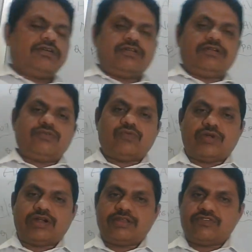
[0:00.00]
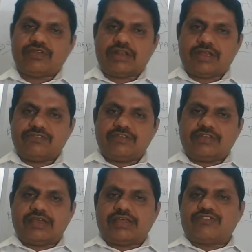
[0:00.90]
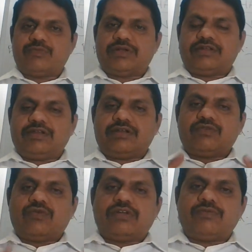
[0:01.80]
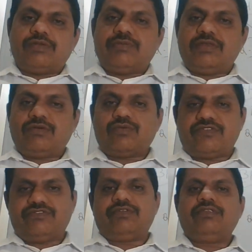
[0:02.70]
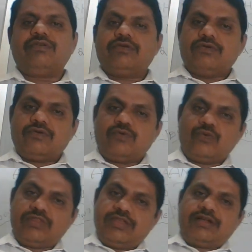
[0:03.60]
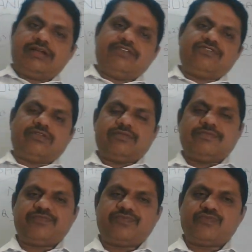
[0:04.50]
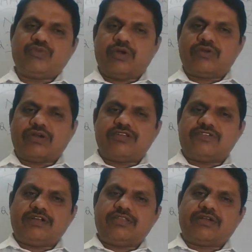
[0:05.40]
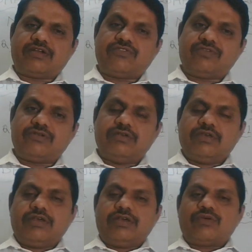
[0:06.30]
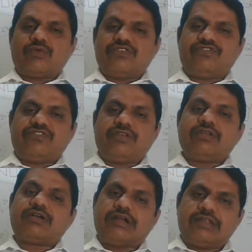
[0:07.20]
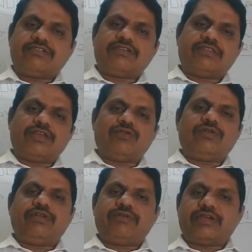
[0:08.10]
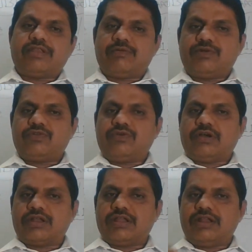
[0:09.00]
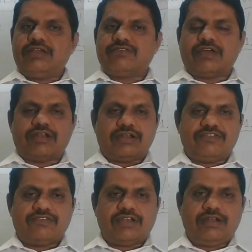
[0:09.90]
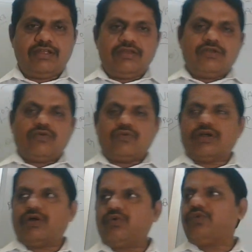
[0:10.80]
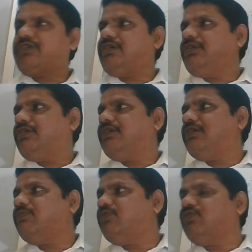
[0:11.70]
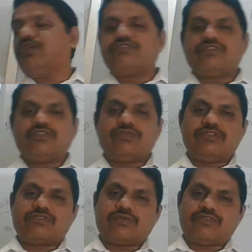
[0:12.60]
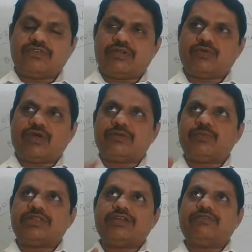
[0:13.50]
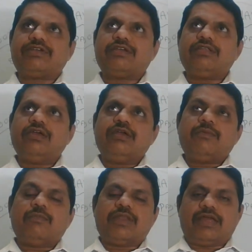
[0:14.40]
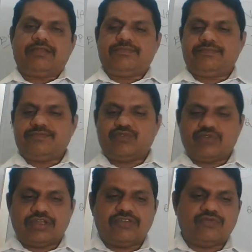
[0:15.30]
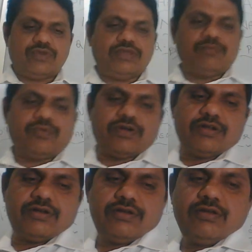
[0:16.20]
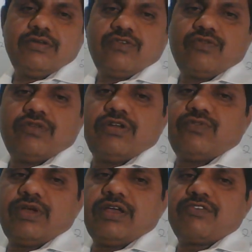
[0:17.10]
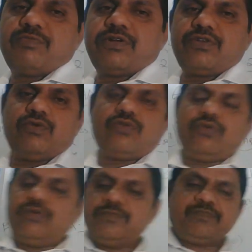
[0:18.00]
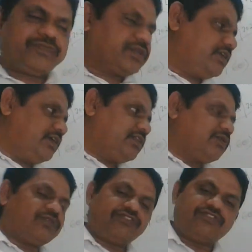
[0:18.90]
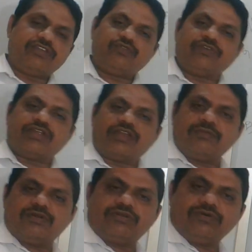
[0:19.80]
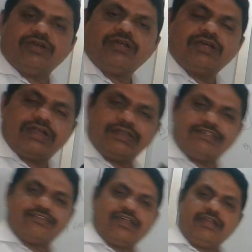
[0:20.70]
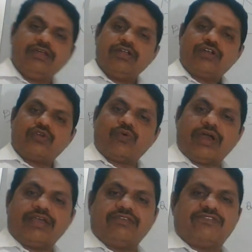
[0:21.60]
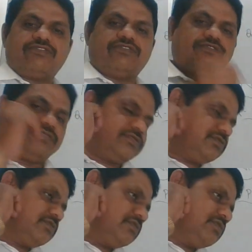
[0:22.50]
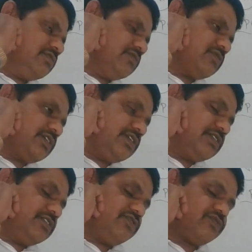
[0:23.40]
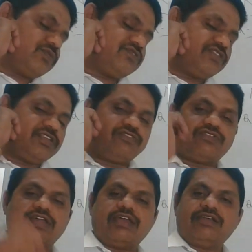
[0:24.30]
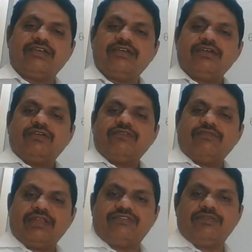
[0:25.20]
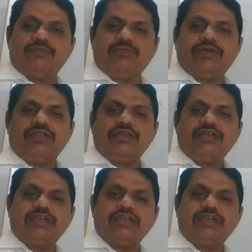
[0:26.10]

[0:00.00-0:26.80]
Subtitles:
and what is the logic they are expecting, and what will be the question with the condition. So we have to understand the question condition, then only we can able to analyze or understand how we can able to answer to this question and what method we can apply. So that is very important. So that's why I expect you to read the question if you are unable to understand twice. Okay, this question is like very simple.